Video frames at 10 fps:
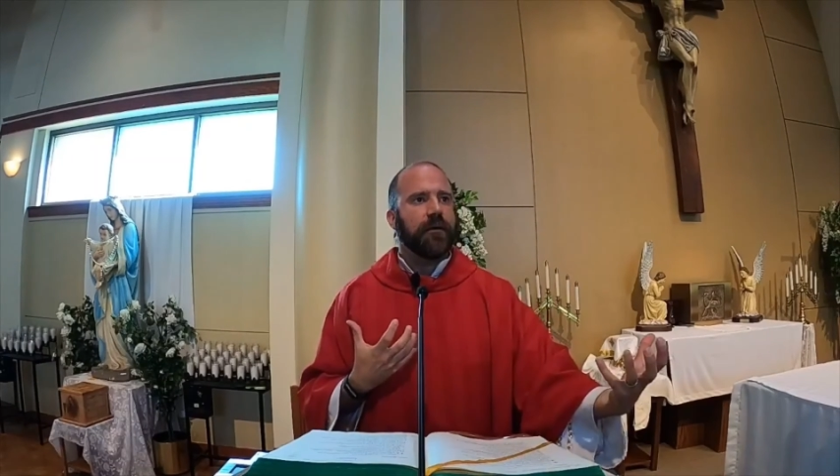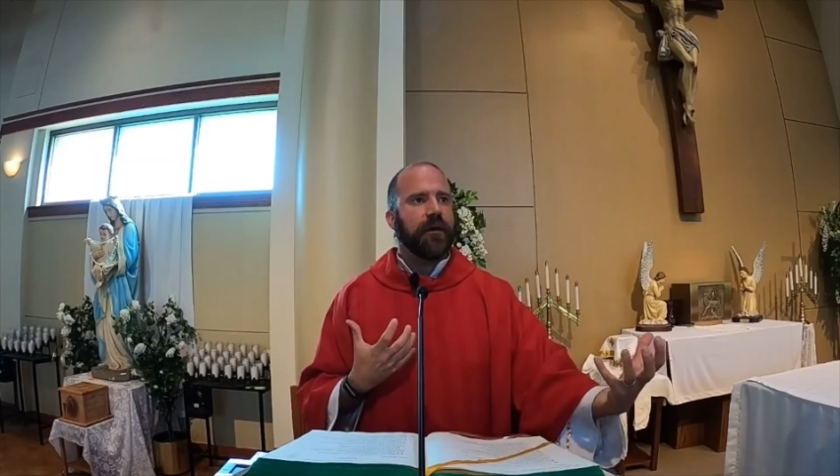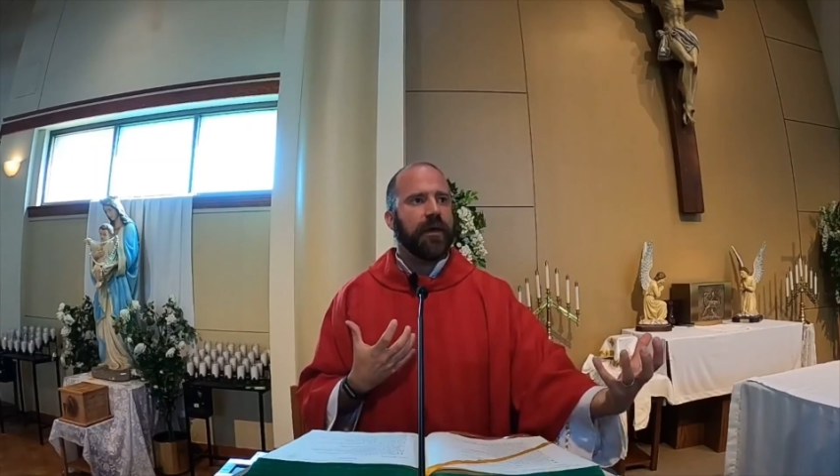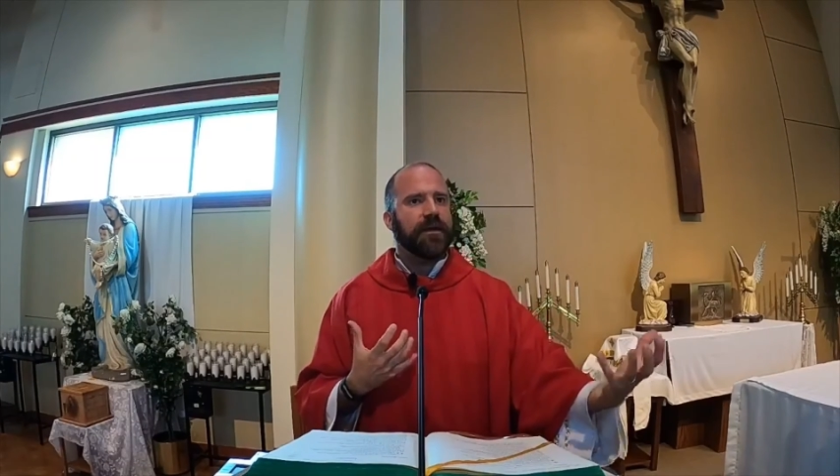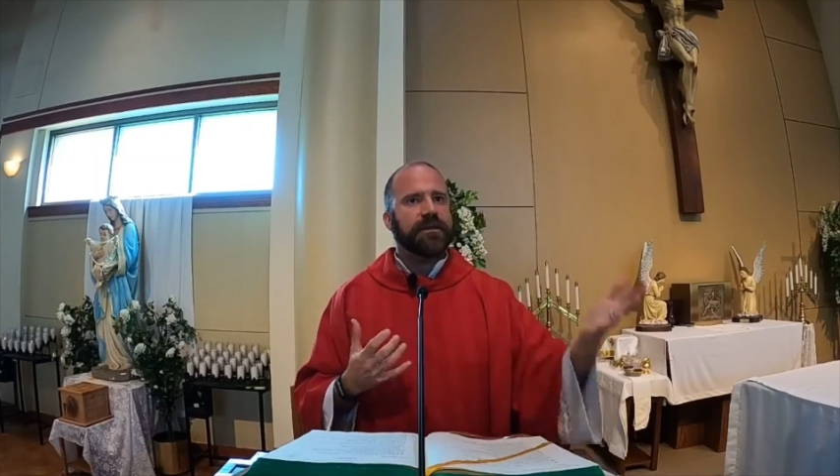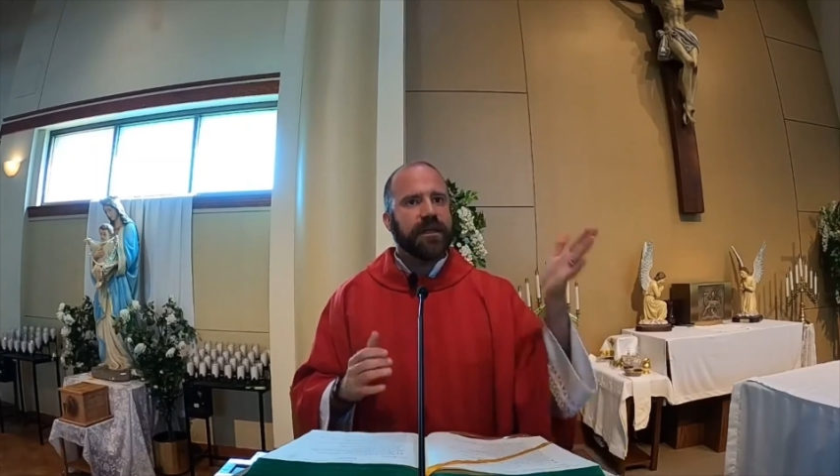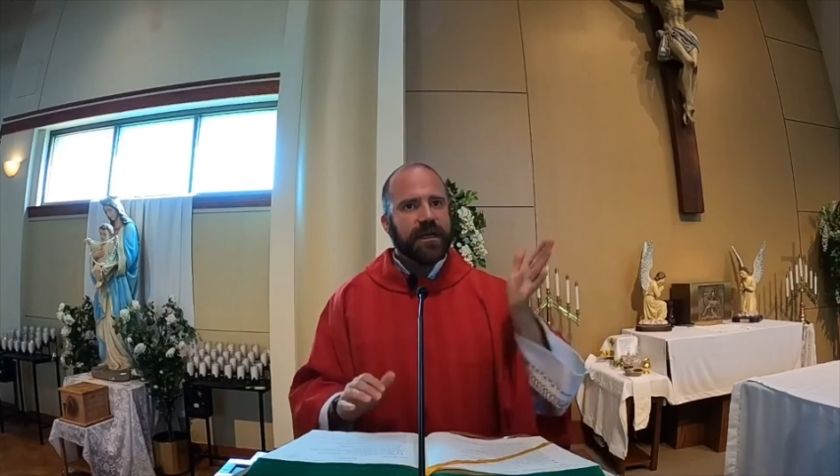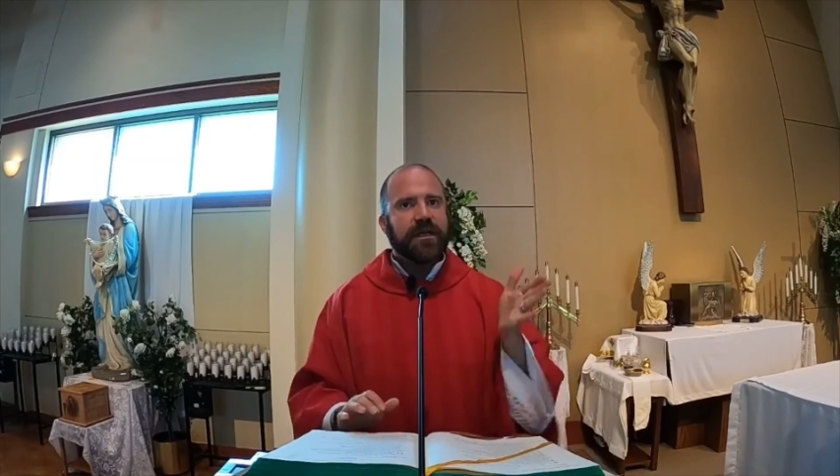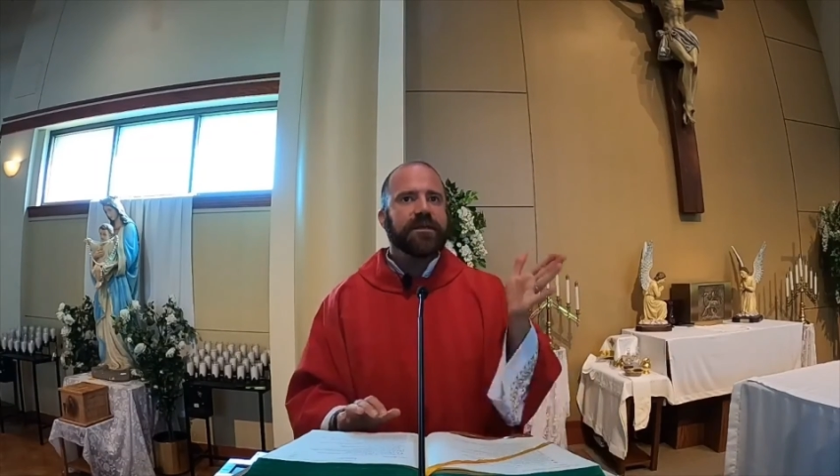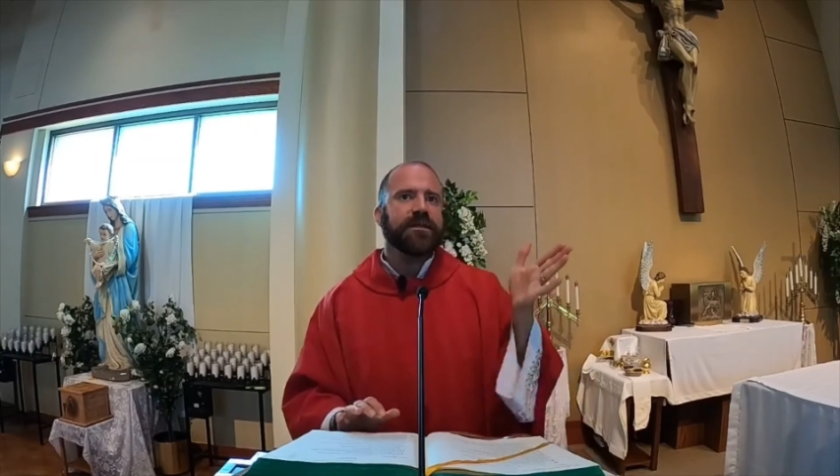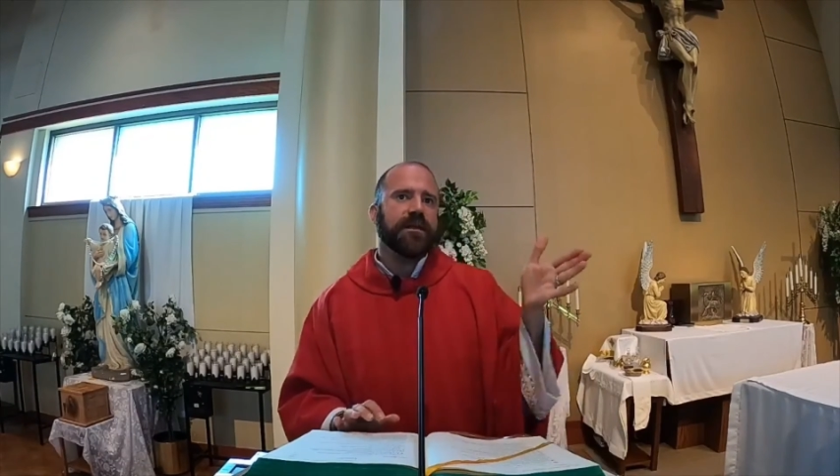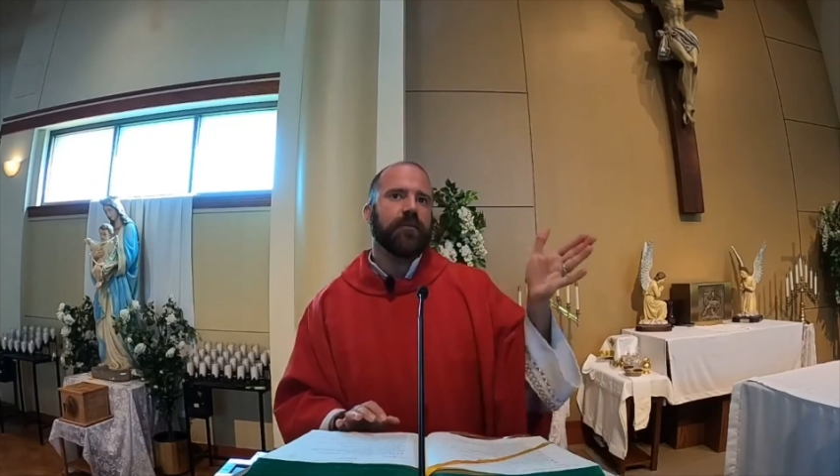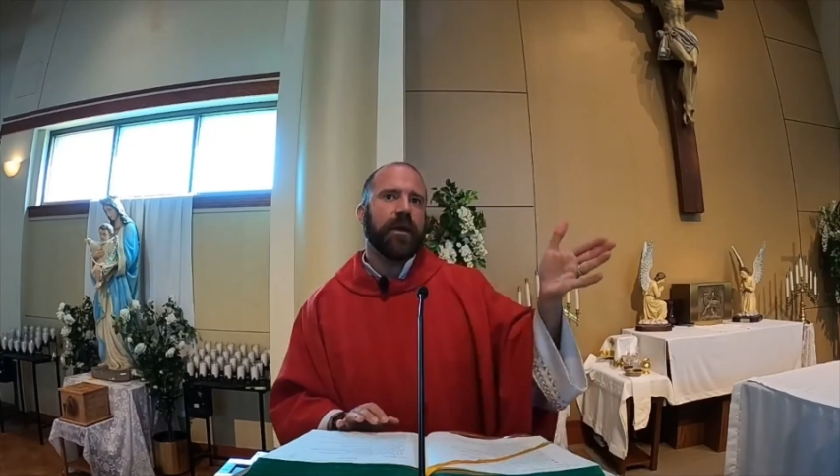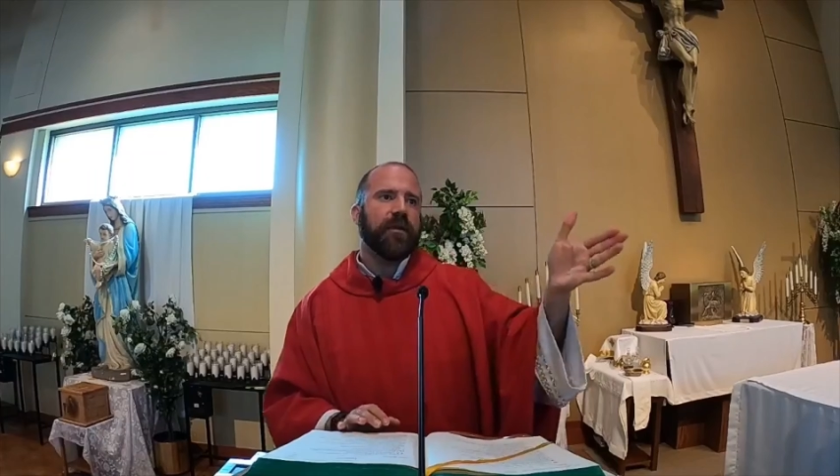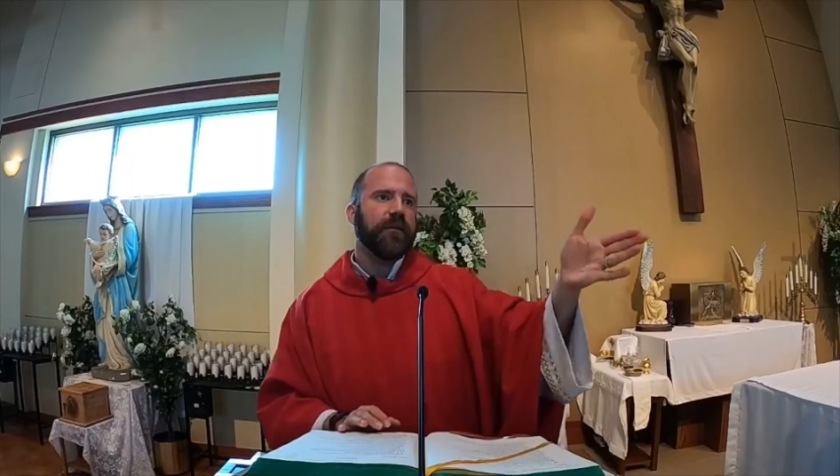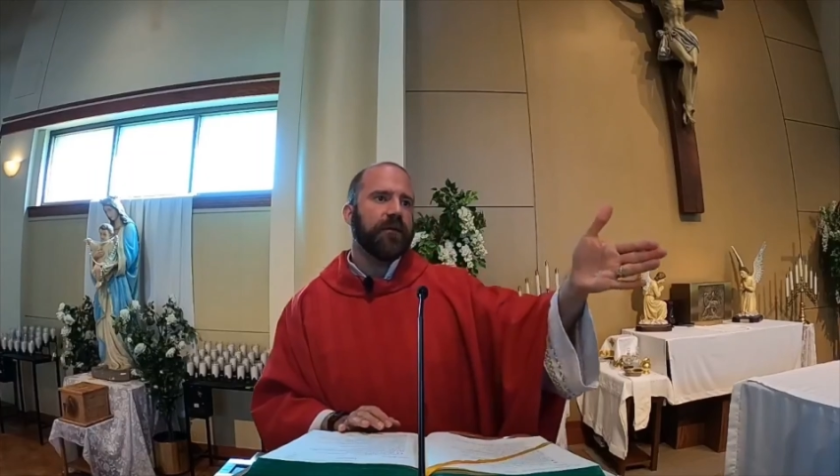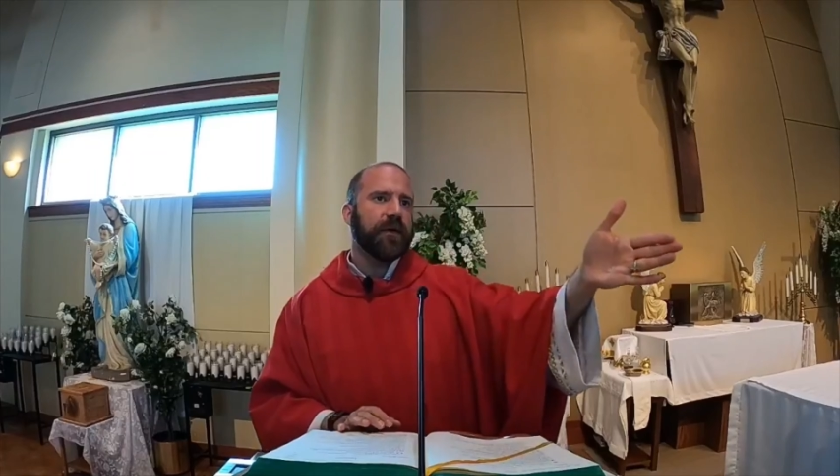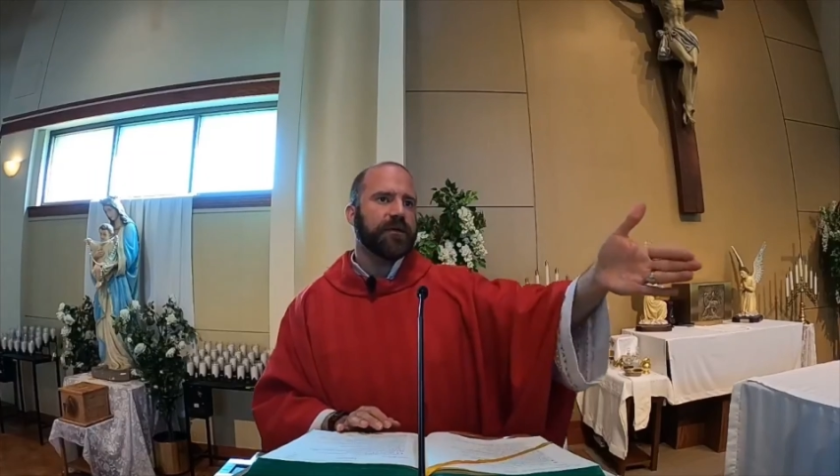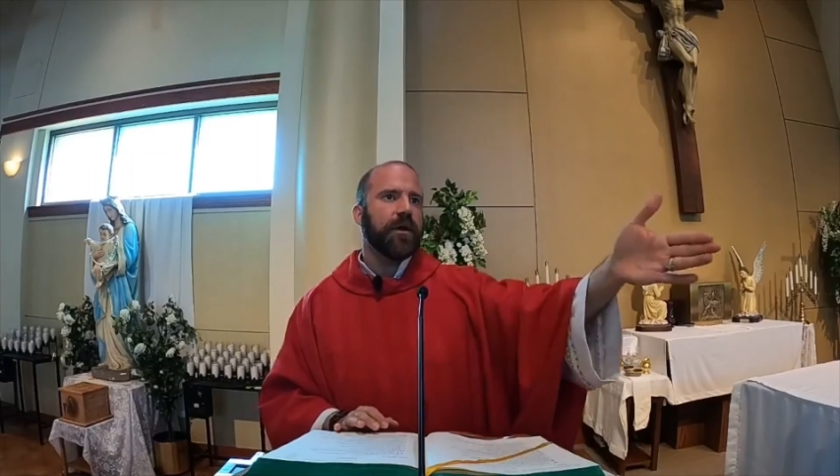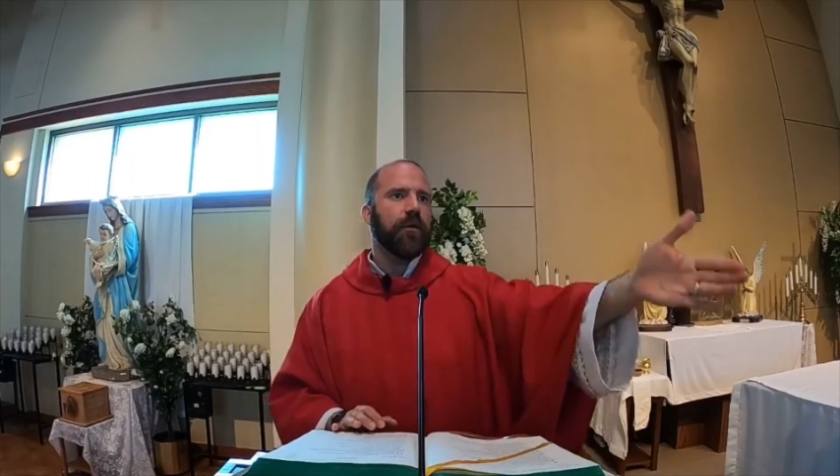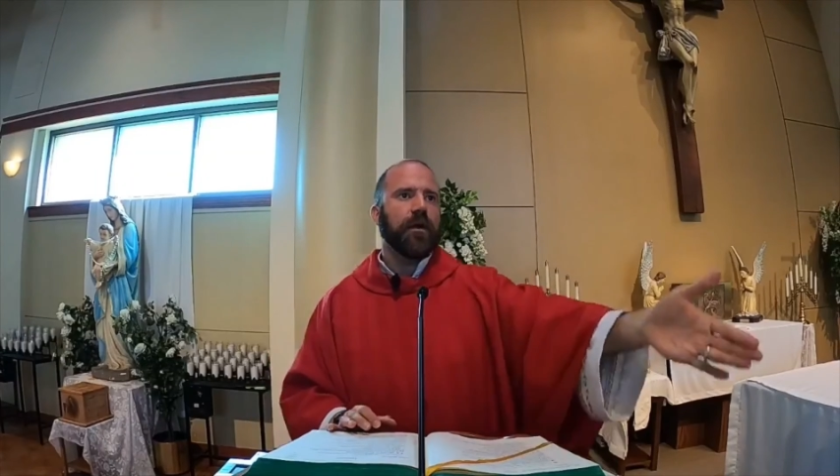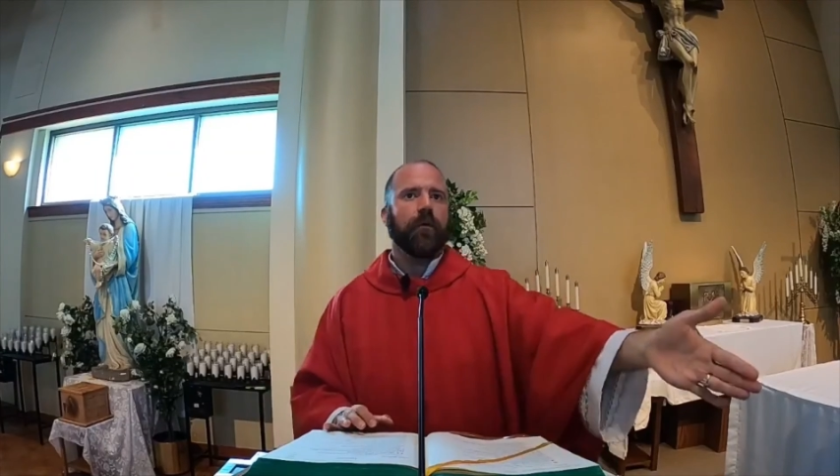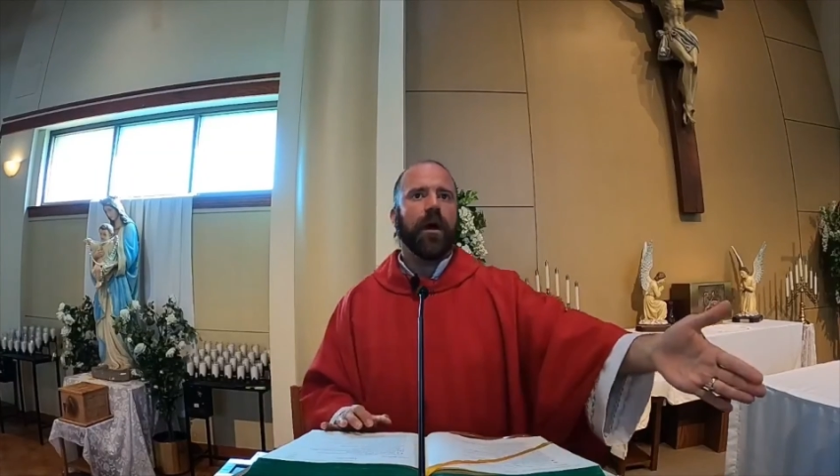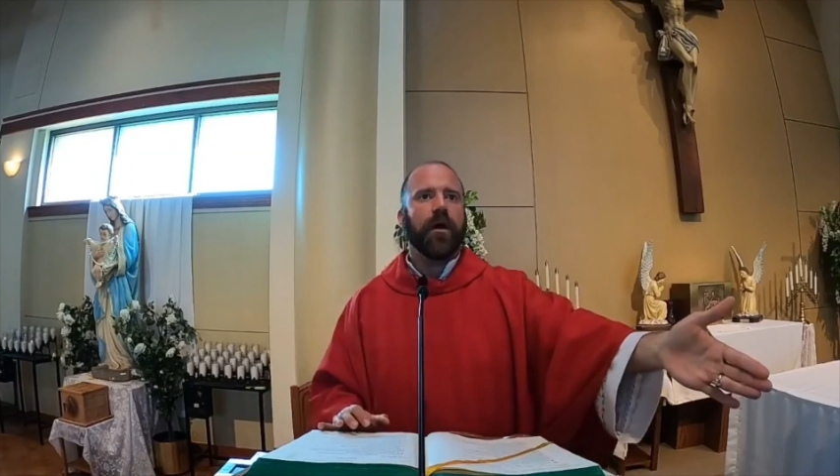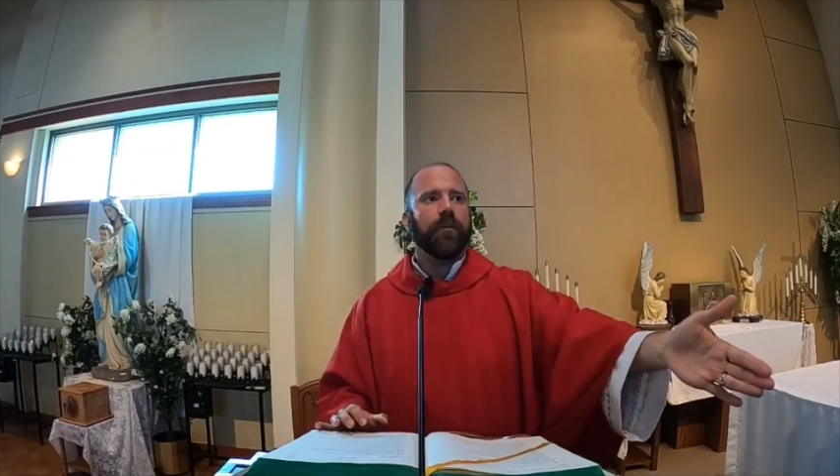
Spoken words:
And it's easy when everything's going well,